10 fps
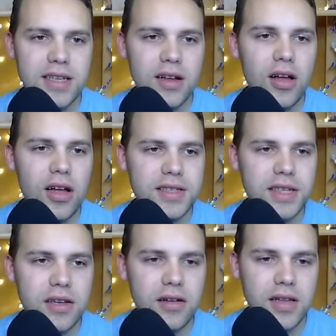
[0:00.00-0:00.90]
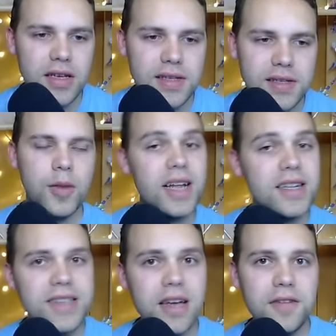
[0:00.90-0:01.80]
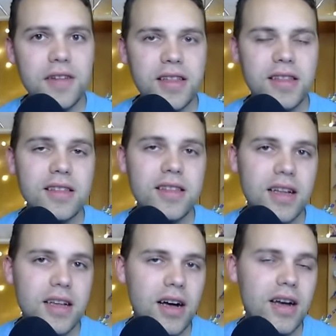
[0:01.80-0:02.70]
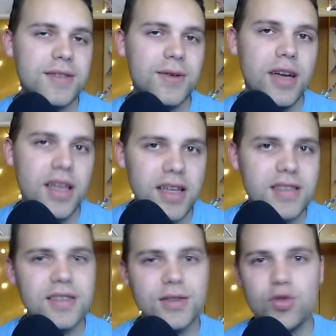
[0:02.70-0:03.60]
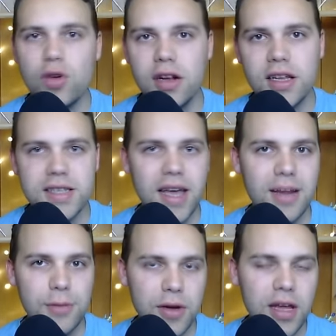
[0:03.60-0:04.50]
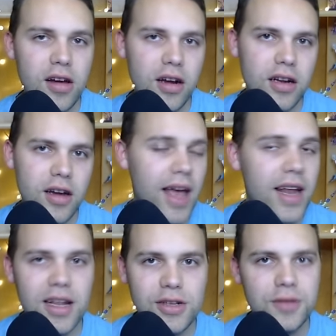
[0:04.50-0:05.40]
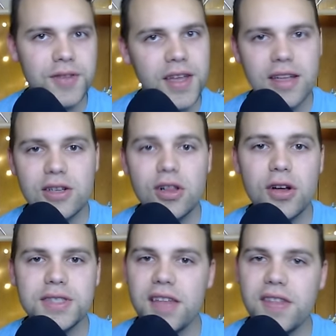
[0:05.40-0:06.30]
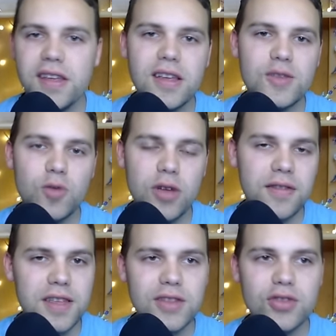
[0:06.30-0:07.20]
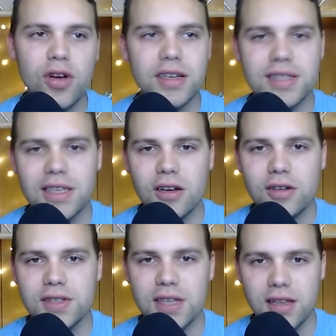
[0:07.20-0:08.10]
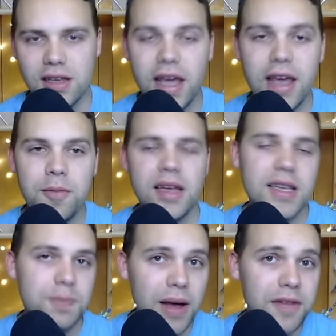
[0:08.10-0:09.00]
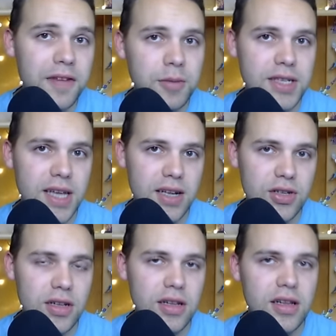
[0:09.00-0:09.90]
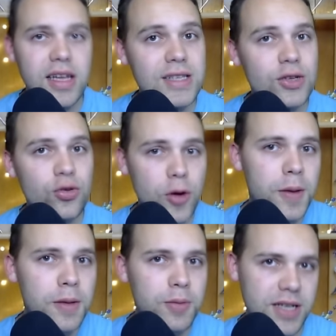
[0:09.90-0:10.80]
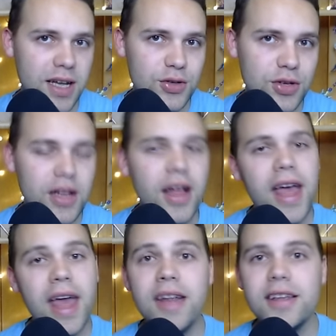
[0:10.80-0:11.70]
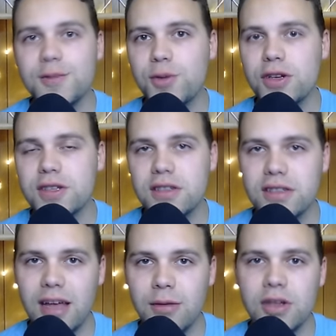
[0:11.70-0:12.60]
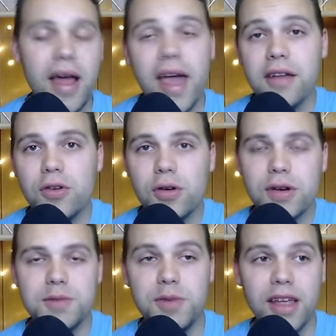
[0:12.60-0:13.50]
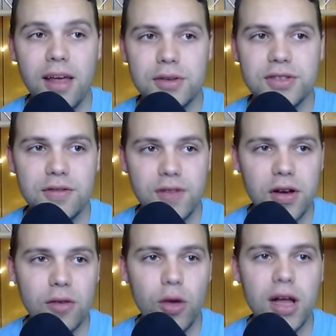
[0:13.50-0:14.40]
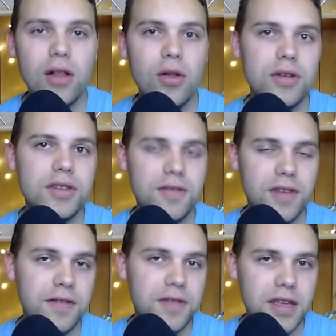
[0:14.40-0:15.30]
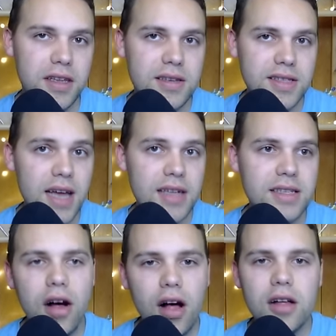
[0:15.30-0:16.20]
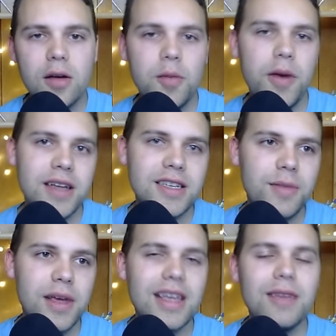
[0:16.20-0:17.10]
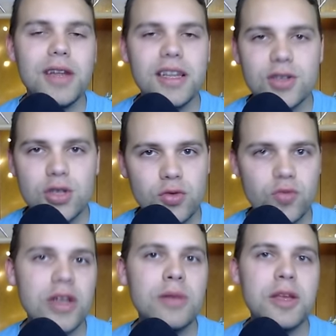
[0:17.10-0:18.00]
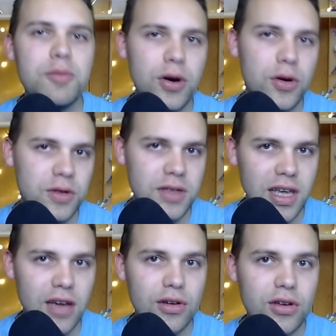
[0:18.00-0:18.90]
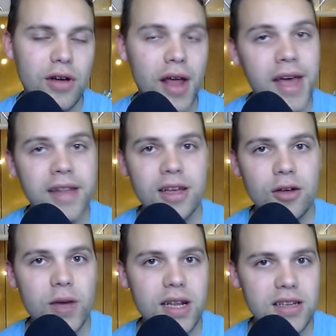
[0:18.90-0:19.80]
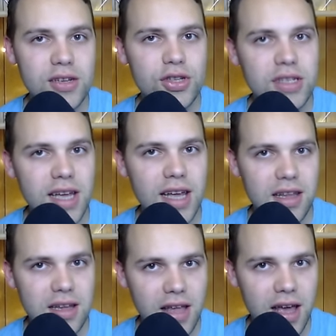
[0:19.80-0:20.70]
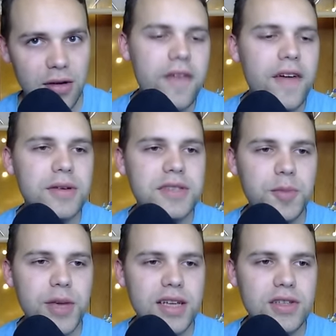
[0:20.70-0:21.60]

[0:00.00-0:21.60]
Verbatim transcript: at all to hear this, but I definitely think that Kazuha is the strongest Anemo character, and I don't think it's close. I think he's one of the strongest characters in the game. His buffing potential, his grouping potential, and his personal damage, and of course being able to very well hold the VV set, all combine to make him an extremely potent character and a great addition to any account. If I was to pick a